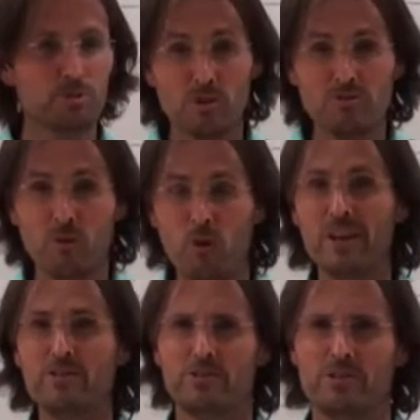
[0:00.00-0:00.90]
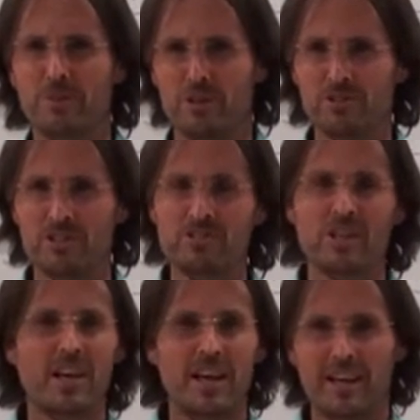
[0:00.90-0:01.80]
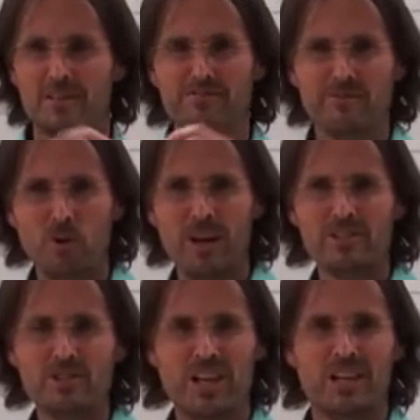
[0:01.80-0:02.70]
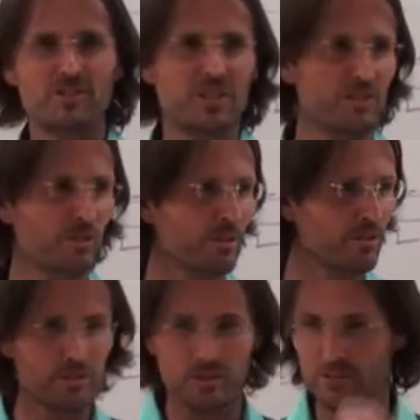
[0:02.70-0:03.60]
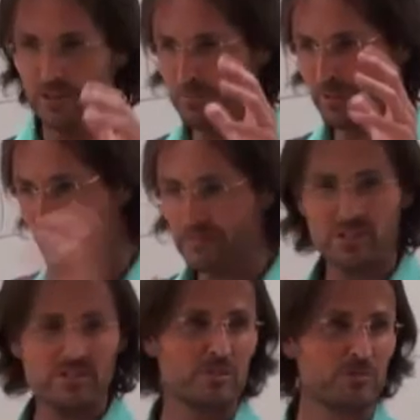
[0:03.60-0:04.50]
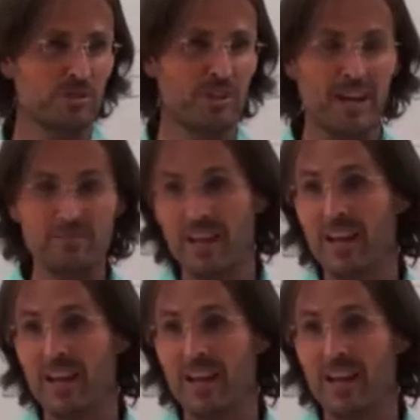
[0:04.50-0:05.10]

to avoid your emotions and avoid changing your, your the belief systems you have